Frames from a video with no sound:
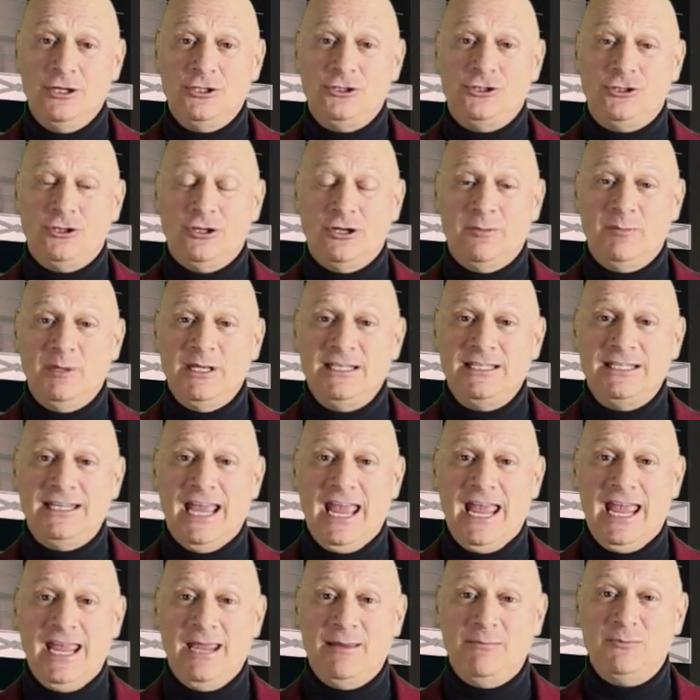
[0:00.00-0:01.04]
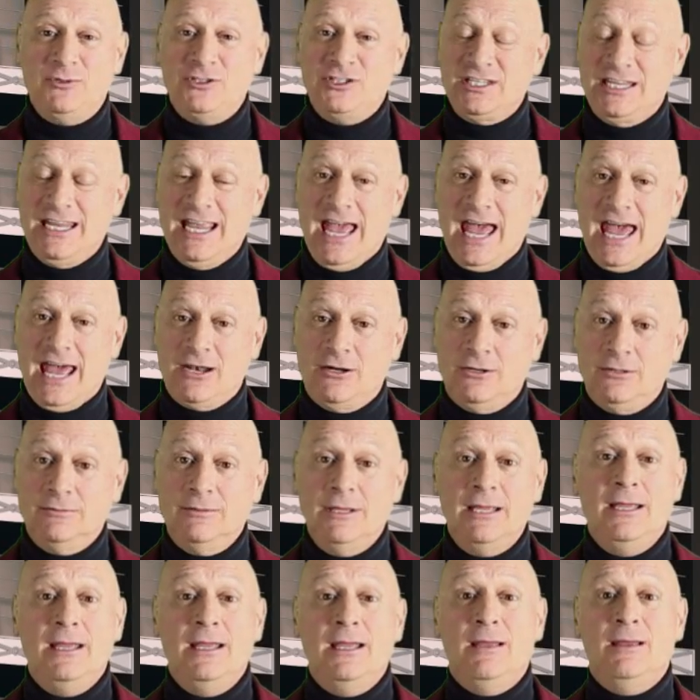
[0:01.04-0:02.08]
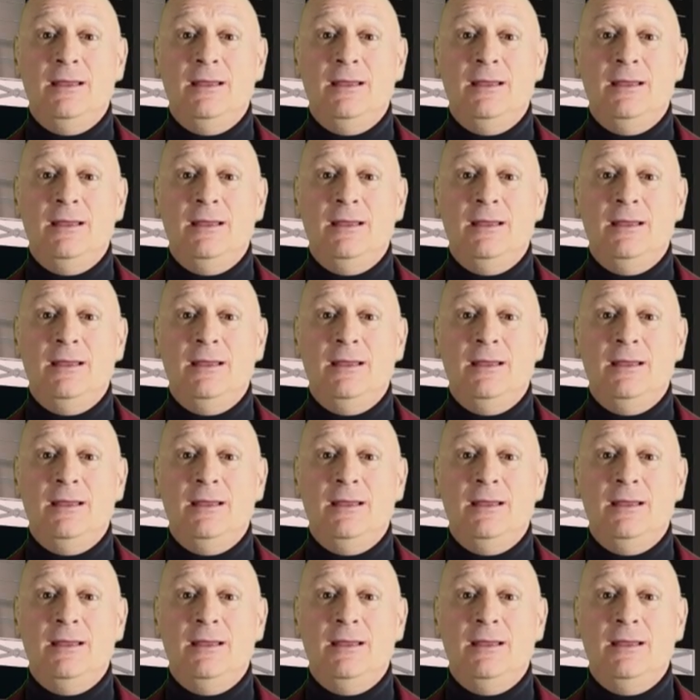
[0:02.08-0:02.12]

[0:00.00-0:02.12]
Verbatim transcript: Should have been game Seattle.